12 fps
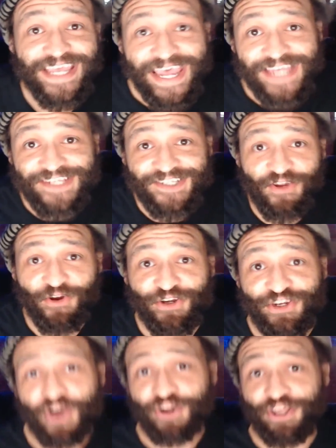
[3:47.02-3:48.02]
as Sir
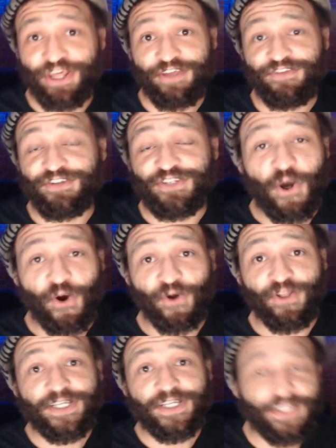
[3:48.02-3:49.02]
Dunk the Tall?
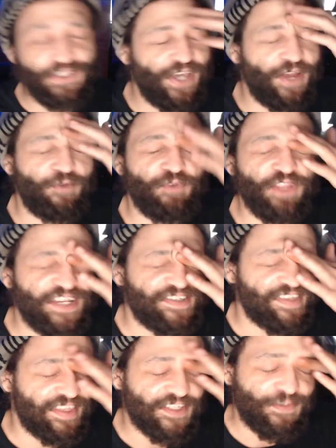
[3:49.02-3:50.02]
Like you got to realize
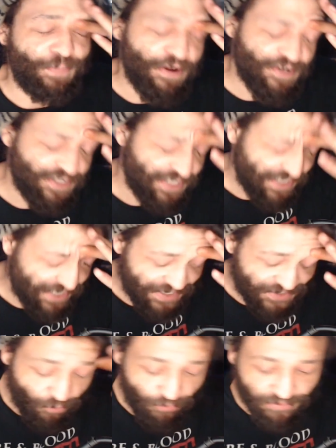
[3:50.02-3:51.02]
that this person
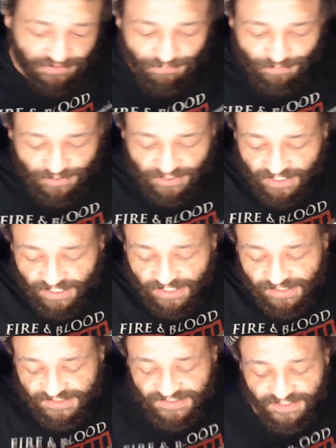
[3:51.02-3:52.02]
is going to be
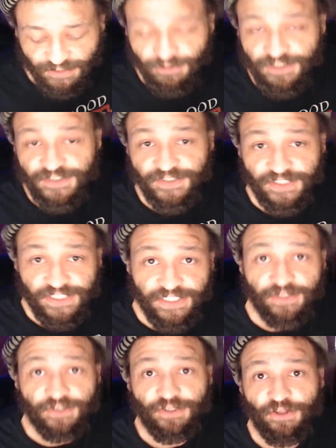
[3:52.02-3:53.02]
the series
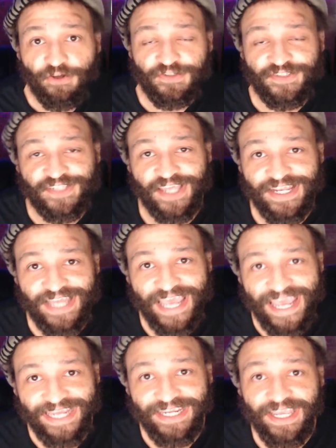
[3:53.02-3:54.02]
lead alongside
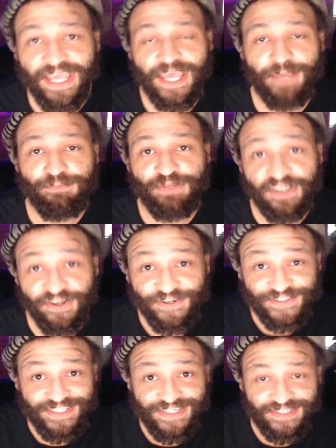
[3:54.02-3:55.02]
Egg. And
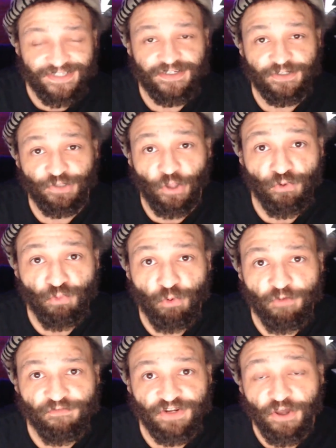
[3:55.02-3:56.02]
because this is a lone
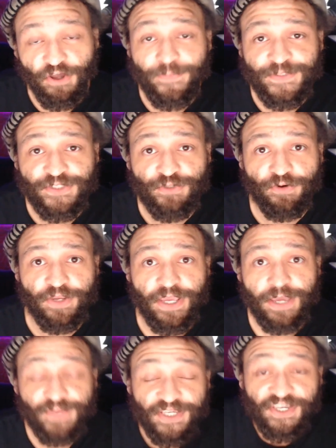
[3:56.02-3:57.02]
wolf and cub story,
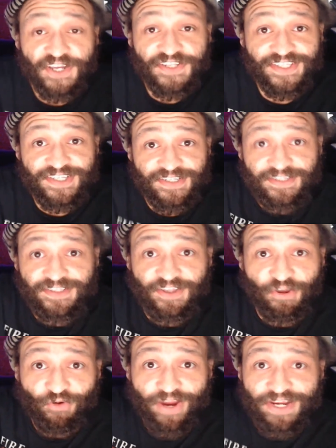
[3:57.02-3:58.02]
because this is the
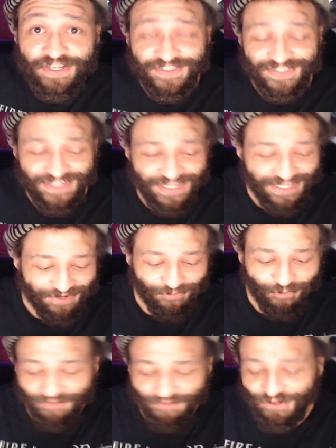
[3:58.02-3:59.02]
greatest,
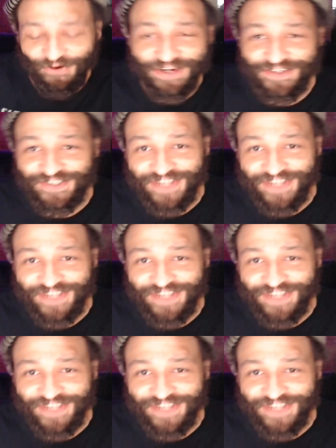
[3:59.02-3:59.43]
one of the greatest,